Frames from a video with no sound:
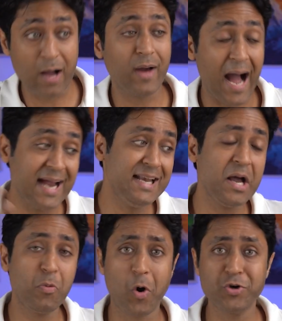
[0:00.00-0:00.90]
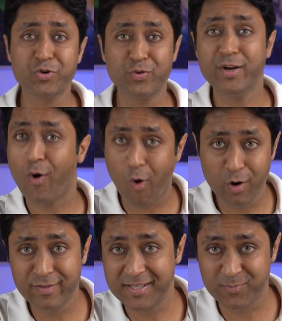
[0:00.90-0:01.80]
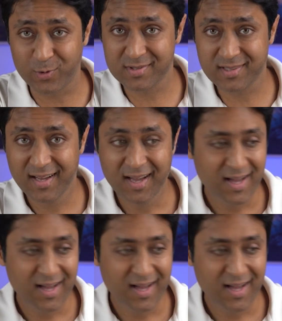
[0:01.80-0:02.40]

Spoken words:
Ideally, I want you to read all of these books.